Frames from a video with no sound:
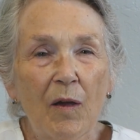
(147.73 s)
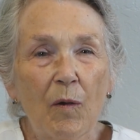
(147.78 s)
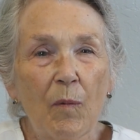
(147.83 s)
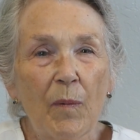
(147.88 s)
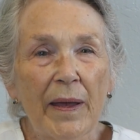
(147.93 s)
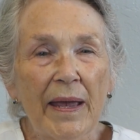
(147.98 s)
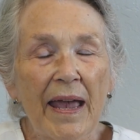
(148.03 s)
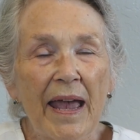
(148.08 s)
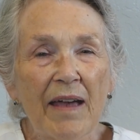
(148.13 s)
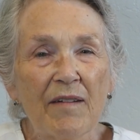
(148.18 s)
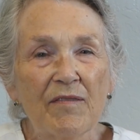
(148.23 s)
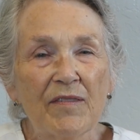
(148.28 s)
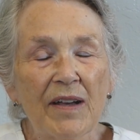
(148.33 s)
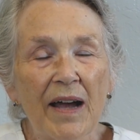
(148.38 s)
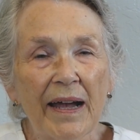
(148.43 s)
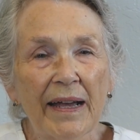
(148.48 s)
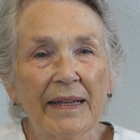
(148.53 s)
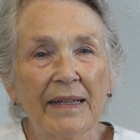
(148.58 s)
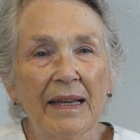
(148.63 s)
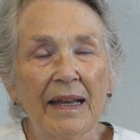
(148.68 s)
We have
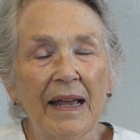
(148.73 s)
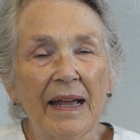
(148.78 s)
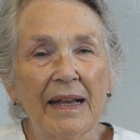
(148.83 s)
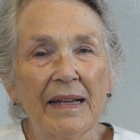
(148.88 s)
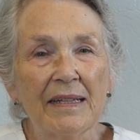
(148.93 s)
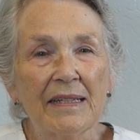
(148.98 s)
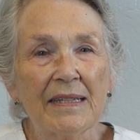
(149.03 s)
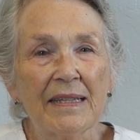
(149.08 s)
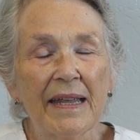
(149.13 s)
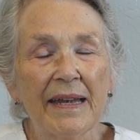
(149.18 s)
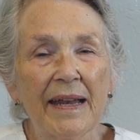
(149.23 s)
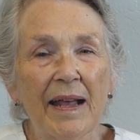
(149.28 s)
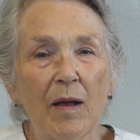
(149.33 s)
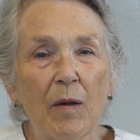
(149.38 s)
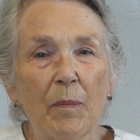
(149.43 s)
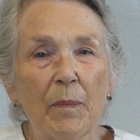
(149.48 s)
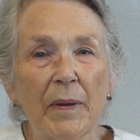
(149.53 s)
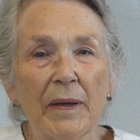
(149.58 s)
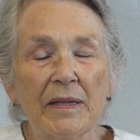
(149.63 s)
guidelines that help